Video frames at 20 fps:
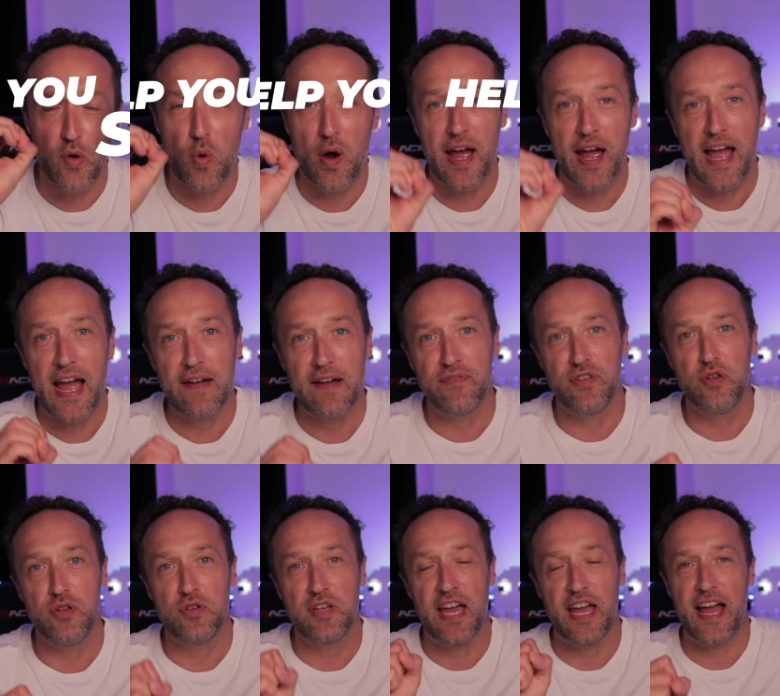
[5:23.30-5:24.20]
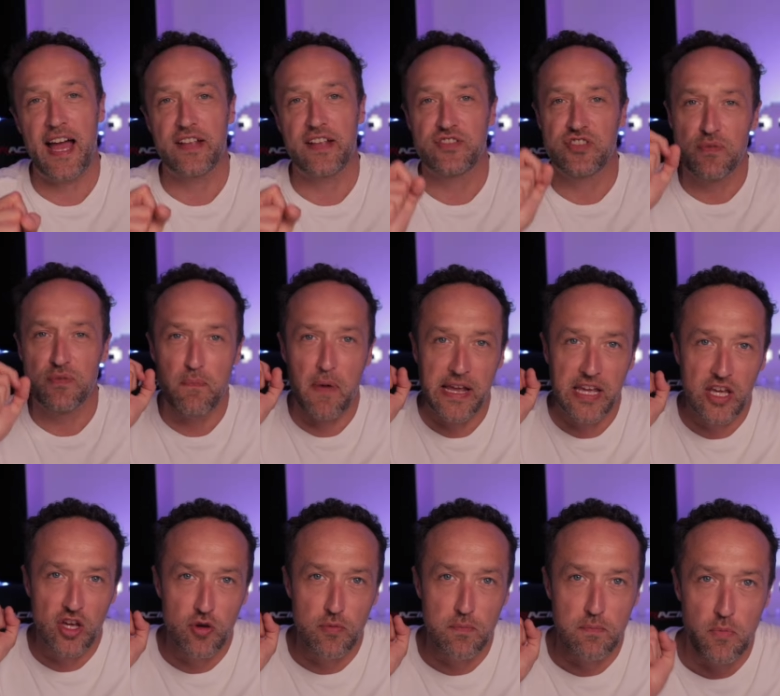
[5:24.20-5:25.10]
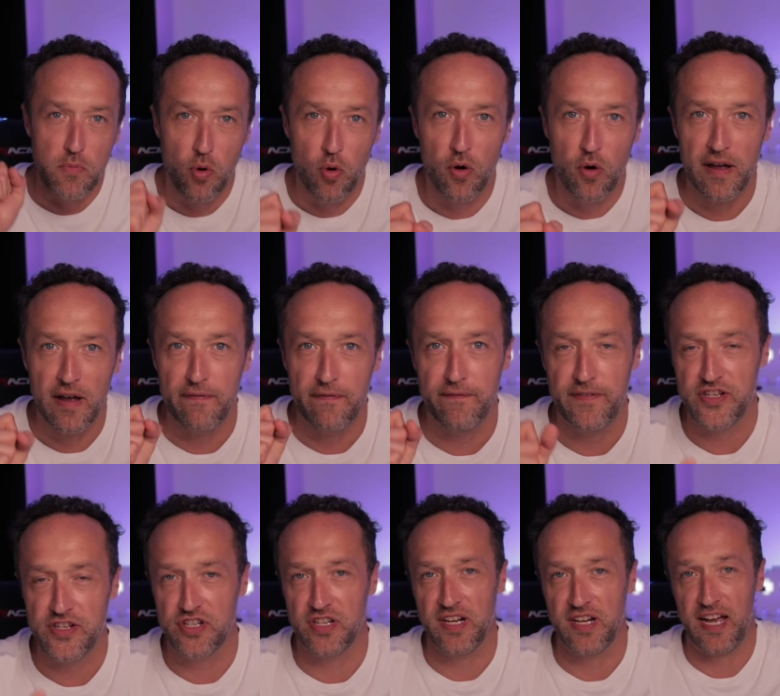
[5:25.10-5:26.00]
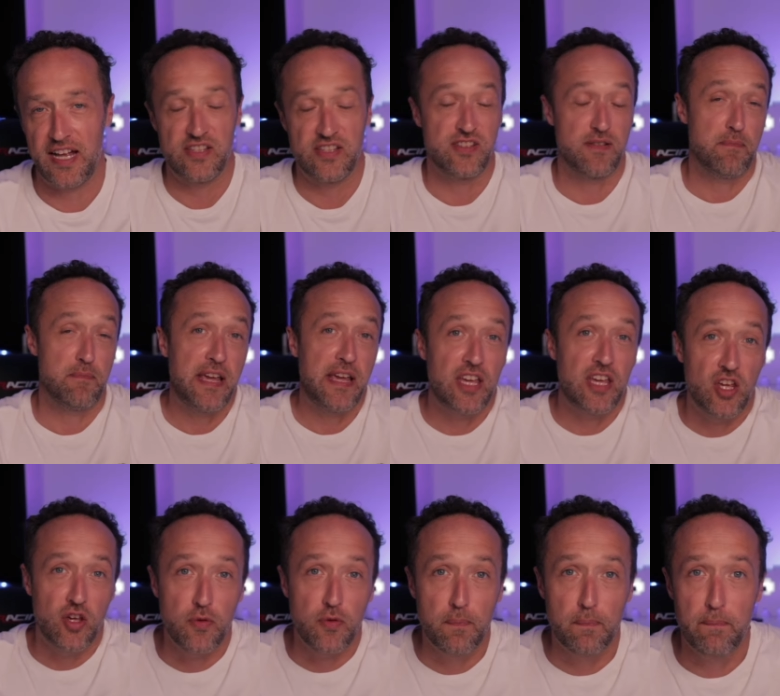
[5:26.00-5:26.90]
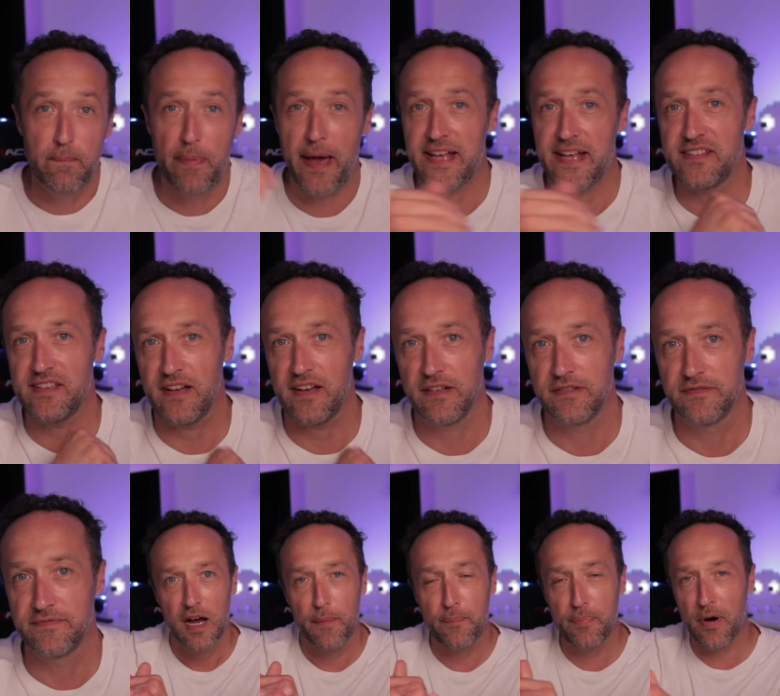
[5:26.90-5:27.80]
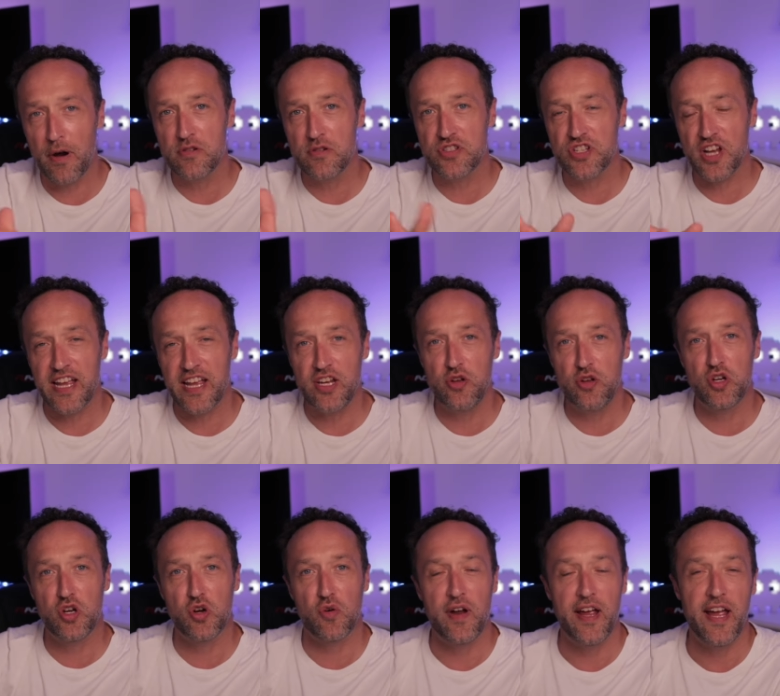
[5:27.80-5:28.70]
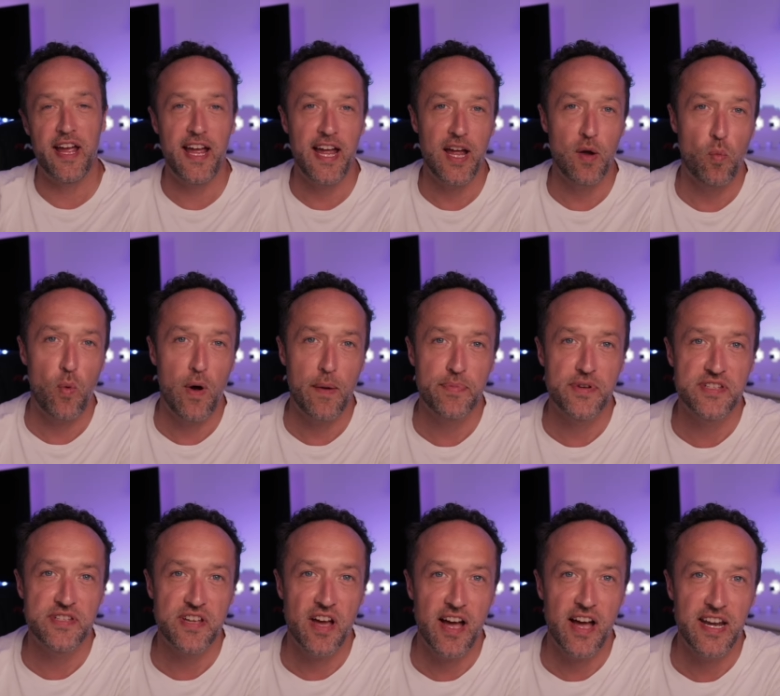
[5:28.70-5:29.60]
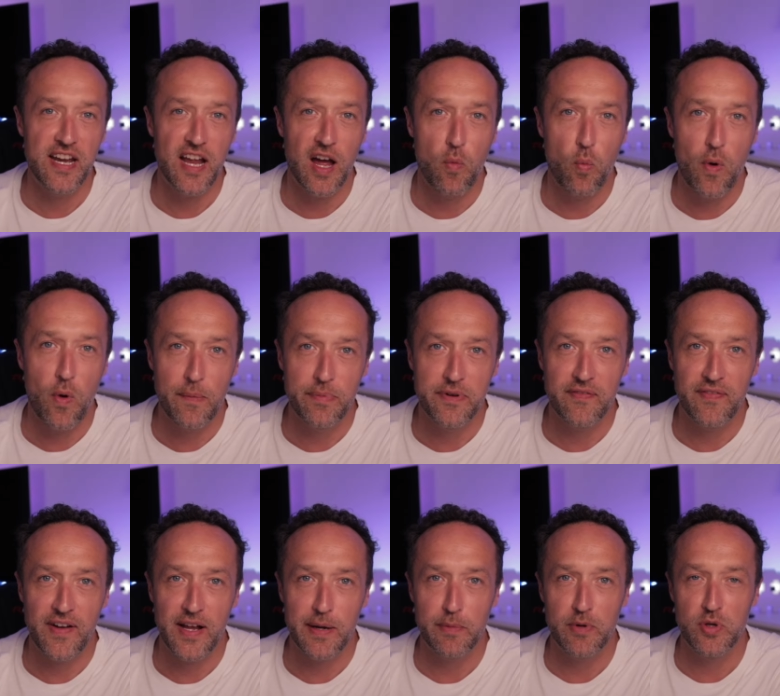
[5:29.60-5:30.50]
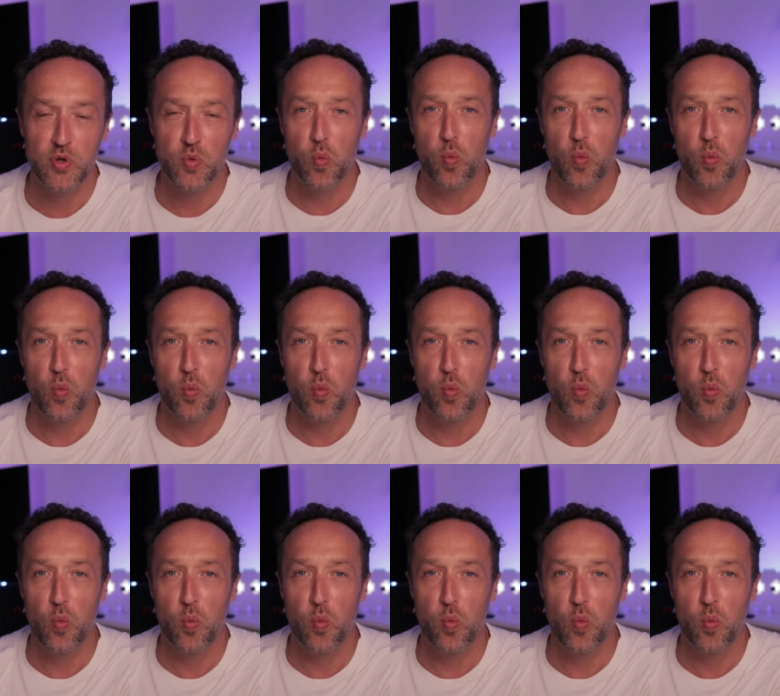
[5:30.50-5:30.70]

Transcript: wherever you can to make you more efficient and to make you better. Approach a new career in web design and web development